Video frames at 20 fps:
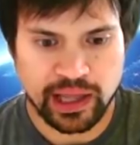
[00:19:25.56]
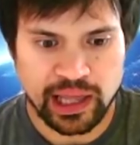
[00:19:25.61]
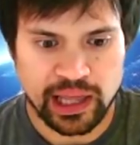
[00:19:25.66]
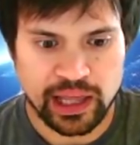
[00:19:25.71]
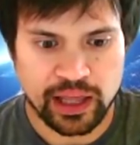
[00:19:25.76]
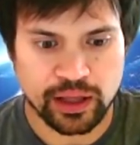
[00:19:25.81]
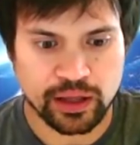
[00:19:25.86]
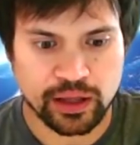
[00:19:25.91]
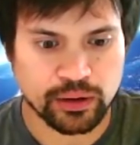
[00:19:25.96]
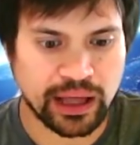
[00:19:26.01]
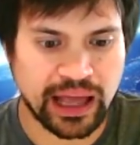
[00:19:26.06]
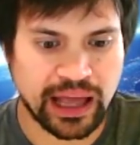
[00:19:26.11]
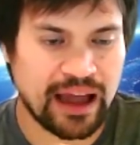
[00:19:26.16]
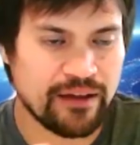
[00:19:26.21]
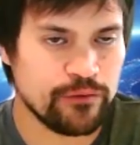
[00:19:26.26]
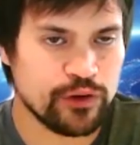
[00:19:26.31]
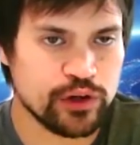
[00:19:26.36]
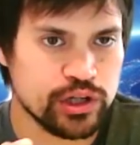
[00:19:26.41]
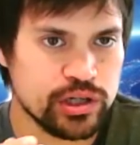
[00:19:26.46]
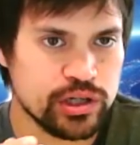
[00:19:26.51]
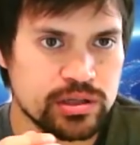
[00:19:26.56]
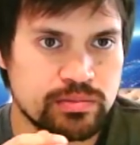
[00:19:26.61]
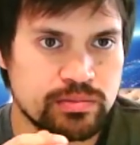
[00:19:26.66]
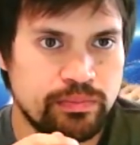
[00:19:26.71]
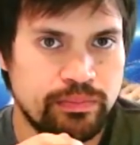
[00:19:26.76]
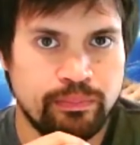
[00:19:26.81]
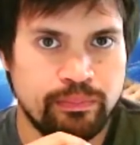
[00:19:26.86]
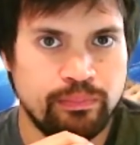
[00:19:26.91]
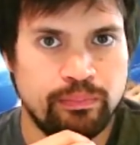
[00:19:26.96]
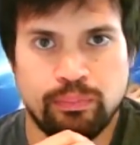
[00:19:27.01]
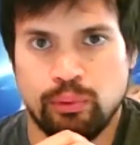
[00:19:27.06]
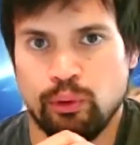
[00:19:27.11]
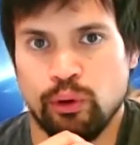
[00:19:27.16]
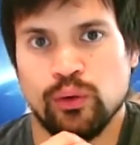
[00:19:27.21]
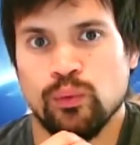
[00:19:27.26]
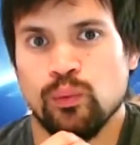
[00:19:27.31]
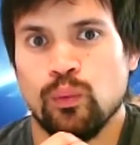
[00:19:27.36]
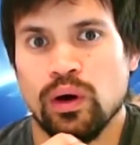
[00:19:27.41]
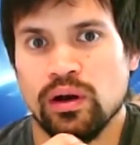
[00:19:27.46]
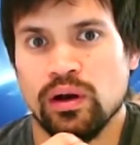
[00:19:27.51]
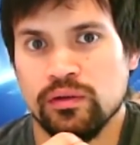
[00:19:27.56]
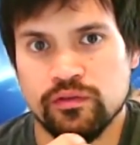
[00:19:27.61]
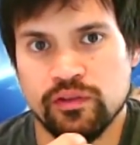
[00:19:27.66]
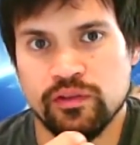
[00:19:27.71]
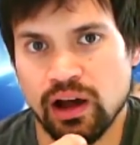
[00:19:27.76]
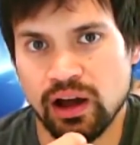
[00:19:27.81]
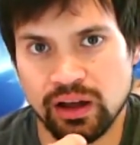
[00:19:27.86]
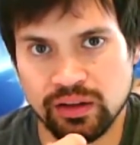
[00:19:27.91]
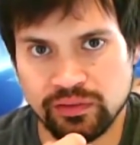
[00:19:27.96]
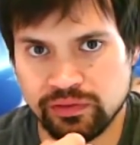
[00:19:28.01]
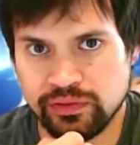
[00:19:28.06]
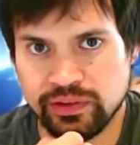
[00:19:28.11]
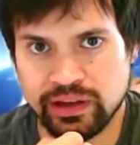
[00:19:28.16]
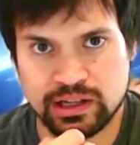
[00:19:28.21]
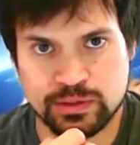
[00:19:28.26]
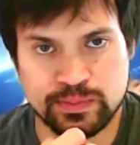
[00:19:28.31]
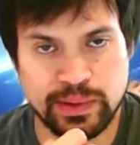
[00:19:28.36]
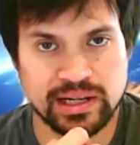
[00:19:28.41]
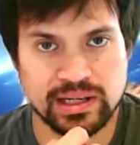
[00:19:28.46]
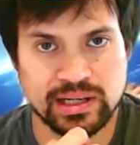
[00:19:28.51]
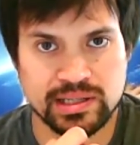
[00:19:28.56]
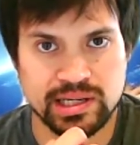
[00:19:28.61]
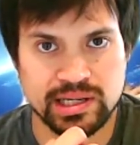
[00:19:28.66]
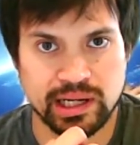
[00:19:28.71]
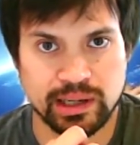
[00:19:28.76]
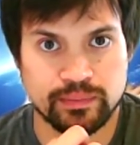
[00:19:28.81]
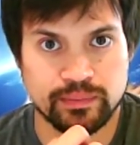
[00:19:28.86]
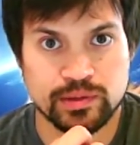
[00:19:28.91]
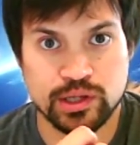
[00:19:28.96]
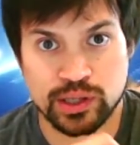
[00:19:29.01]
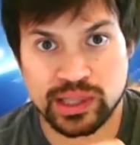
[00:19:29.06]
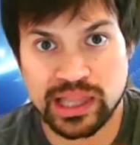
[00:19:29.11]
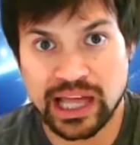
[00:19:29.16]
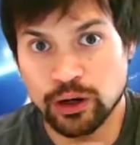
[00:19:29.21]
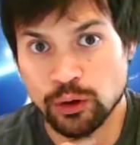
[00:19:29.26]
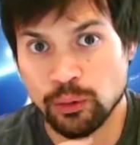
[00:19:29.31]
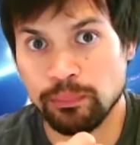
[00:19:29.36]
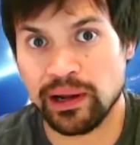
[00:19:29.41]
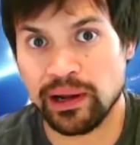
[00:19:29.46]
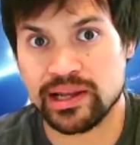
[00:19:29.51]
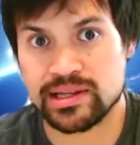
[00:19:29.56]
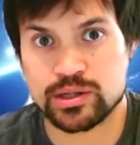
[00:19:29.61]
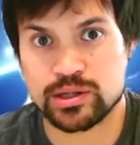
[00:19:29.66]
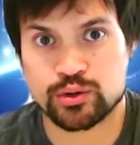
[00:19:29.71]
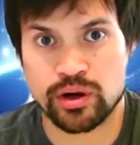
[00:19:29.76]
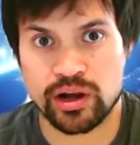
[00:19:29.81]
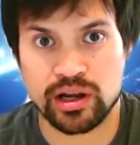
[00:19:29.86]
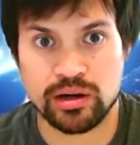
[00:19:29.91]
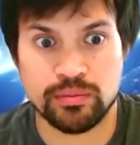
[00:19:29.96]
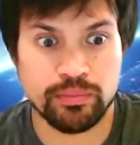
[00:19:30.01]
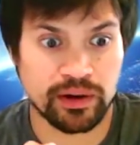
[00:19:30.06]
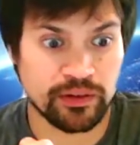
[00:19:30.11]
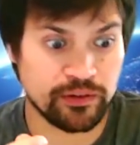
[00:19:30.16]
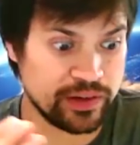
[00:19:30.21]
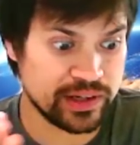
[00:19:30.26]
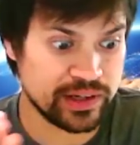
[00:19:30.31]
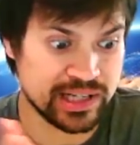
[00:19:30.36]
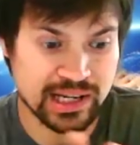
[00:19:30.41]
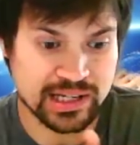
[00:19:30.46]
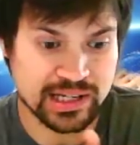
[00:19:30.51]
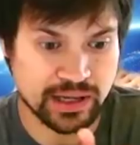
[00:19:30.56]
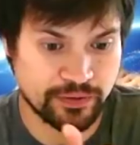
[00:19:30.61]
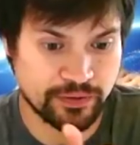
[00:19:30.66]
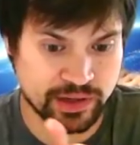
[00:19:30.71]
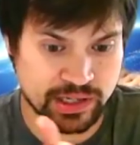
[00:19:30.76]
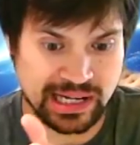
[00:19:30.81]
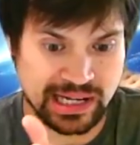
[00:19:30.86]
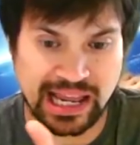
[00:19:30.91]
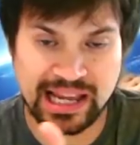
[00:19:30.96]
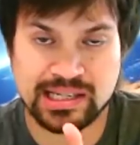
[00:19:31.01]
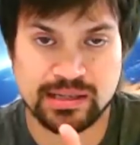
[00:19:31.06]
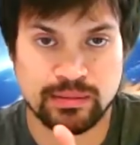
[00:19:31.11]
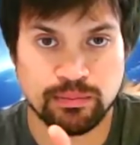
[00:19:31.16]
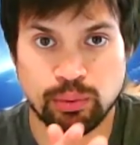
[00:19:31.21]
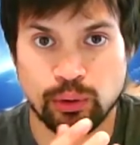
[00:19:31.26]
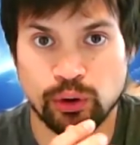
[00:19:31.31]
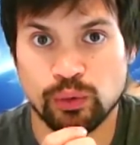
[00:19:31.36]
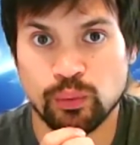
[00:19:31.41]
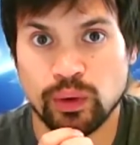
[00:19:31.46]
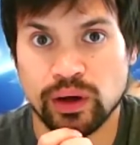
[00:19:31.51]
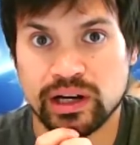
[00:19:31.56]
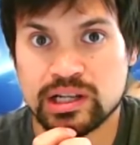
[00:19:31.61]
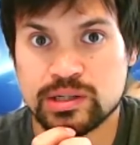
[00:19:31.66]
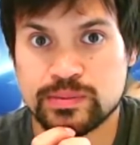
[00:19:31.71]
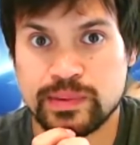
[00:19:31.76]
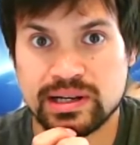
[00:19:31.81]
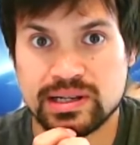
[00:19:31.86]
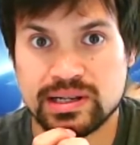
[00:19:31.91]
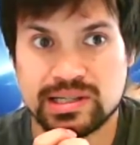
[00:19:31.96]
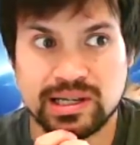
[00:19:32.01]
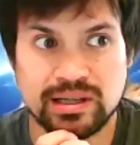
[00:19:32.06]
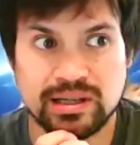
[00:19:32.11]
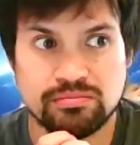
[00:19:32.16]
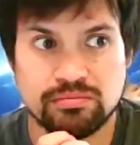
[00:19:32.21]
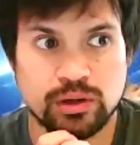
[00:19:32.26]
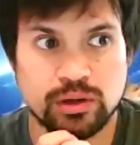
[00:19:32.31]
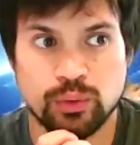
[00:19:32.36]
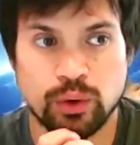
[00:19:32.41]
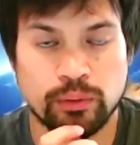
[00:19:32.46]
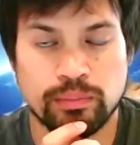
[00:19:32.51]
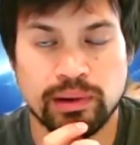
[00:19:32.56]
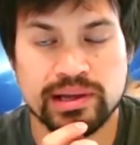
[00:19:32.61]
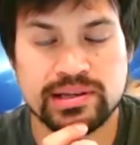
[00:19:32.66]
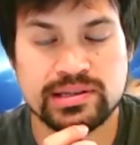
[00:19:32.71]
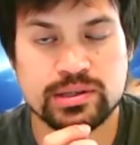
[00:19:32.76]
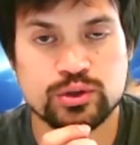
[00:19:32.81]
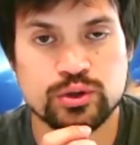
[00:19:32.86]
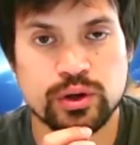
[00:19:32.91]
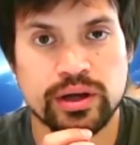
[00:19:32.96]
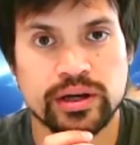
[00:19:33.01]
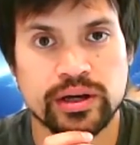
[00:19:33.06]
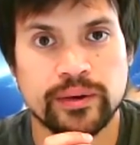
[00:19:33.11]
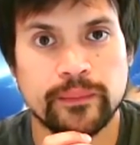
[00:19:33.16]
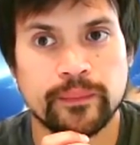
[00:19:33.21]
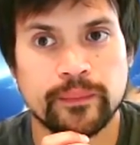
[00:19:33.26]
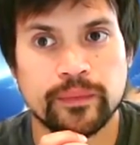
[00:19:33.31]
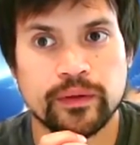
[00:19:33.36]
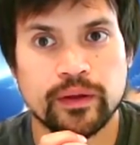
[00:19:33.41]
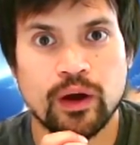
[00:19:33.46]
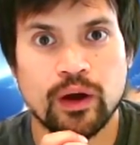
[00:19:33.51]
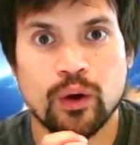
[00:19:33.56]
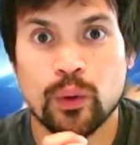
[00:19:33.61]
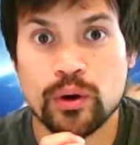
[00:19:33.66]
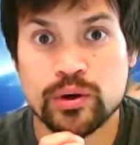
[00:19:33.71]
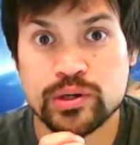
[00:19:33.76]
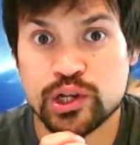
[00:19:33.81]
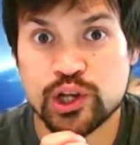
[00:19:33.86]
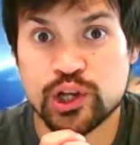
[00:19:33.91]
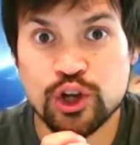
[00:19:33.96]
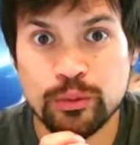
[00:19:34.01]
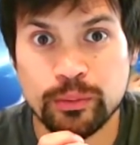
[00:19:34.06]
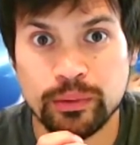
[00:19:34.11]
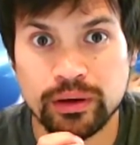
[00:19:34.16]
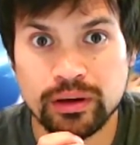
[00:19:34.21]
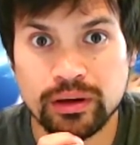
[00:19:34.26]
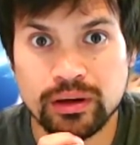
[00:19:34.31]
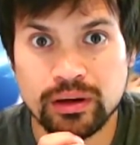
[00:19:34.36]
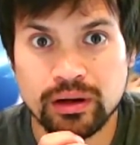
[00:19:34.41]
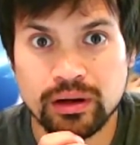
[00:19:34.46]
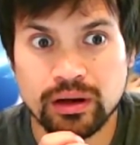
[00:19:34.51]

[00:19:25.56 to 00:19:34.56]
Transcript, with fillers: it averages 0.15 expectancy. So, then it will place the trade. But if it does, if it's less than 0.1 expectancy, it won't place the trade. Whereas a human,